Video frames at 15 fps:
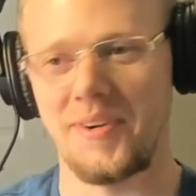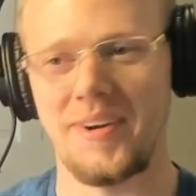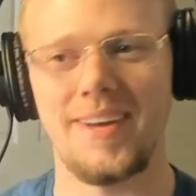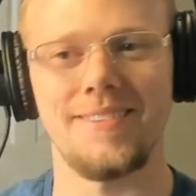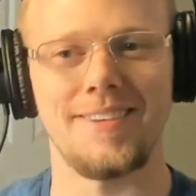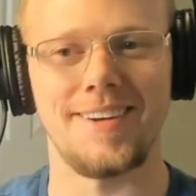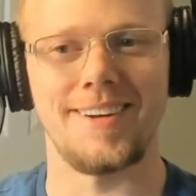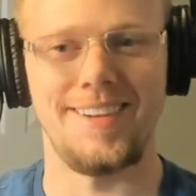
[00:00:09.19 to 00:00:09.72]
or
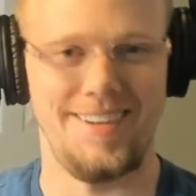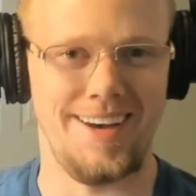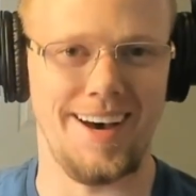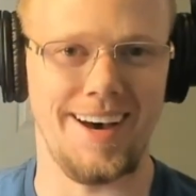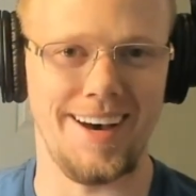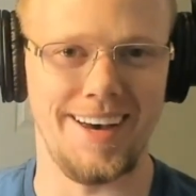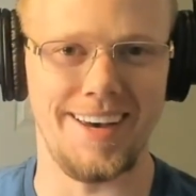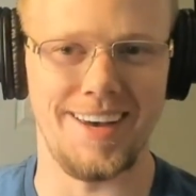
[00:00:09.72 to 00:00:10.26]
even
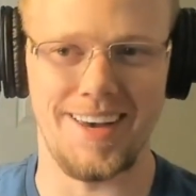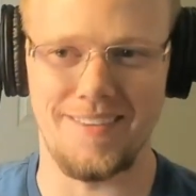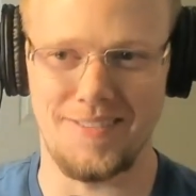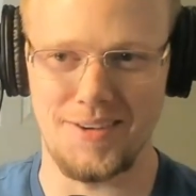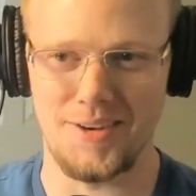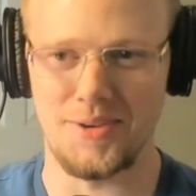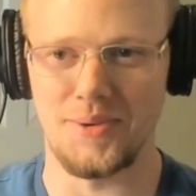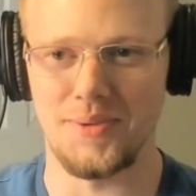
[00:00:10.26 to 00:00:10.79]
die
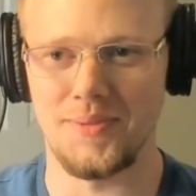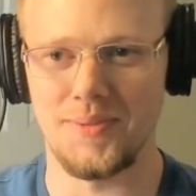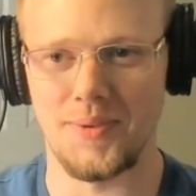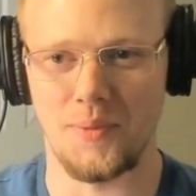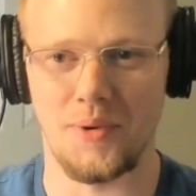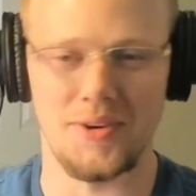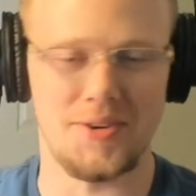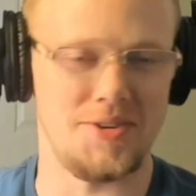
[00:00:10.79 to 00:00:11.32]
if you
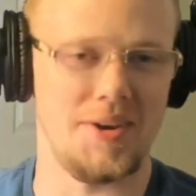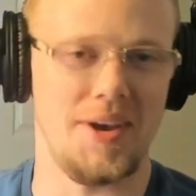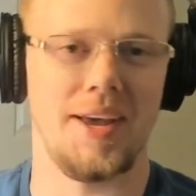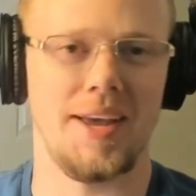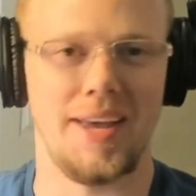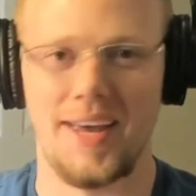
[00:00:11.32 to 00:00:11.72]
were to